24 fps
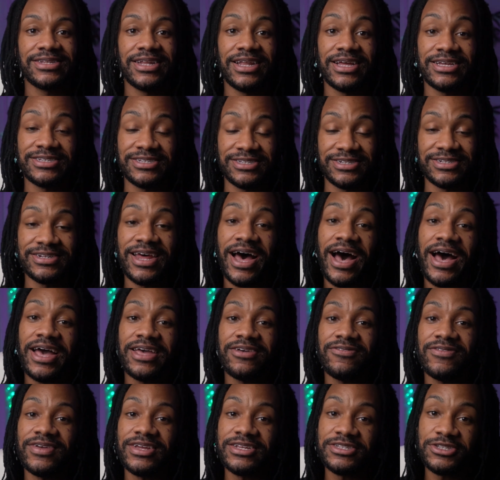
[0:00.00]
let's
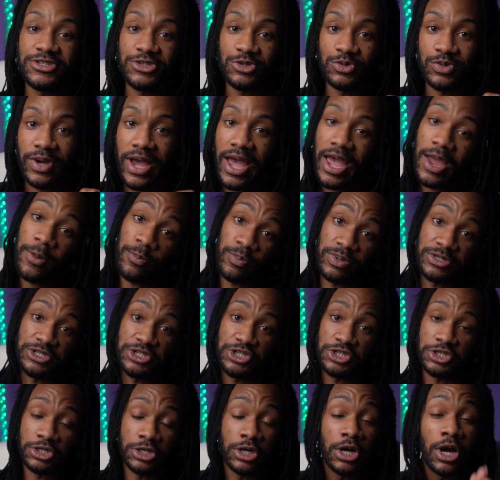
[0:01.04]
dive into
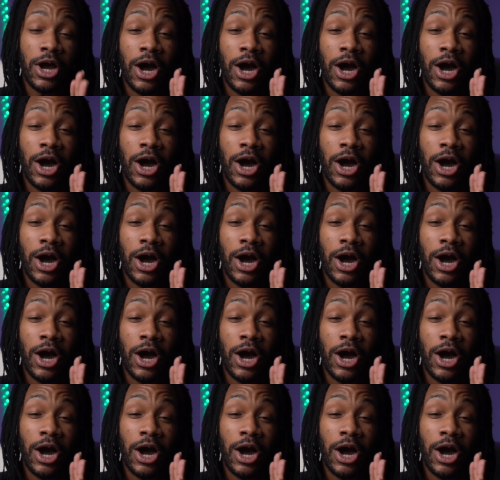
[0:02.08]
aperture,